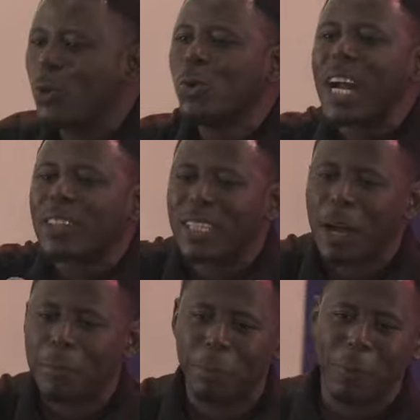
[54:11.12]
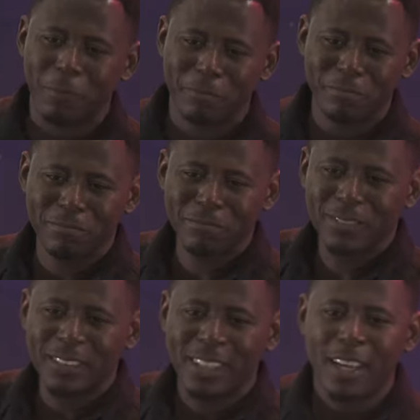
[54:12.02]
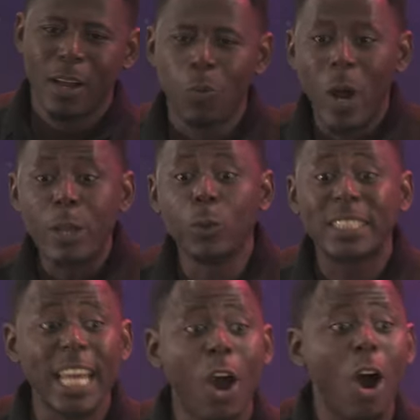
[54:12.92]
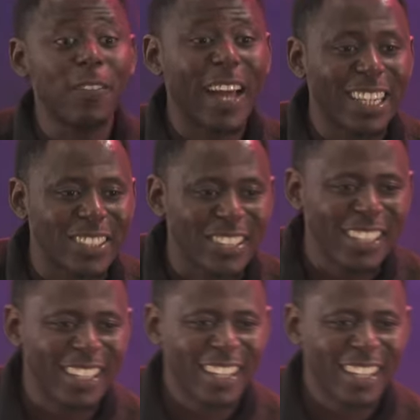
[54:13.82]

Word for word: we don't look at other people. When you see others,